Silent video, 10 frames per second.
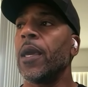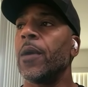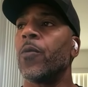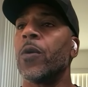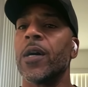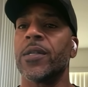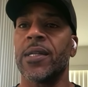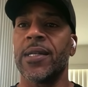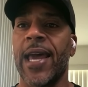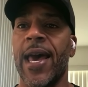it
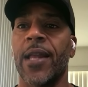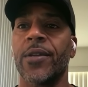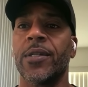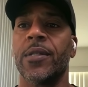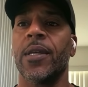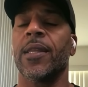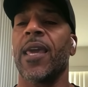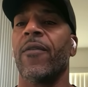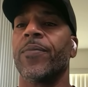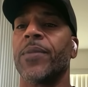was in Dallas, and then
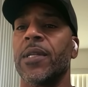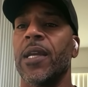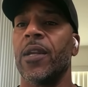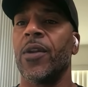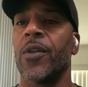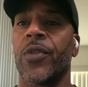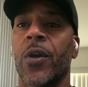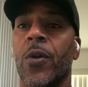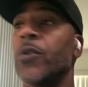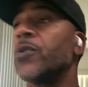gave up the lead in the
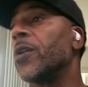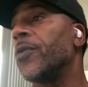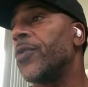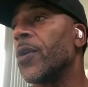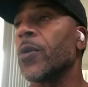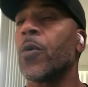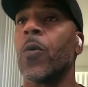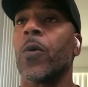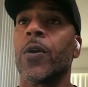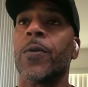third. You saw the third
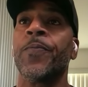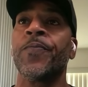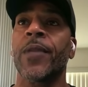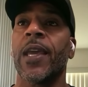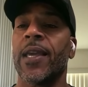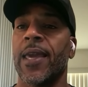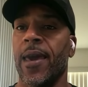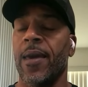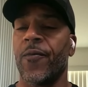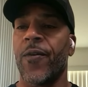quarter in
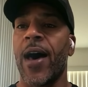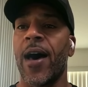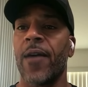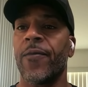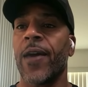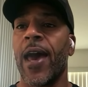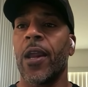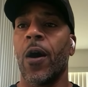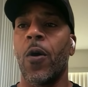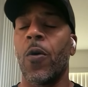game five
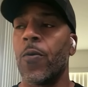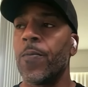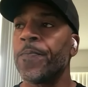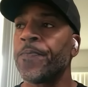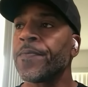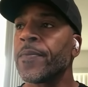at home.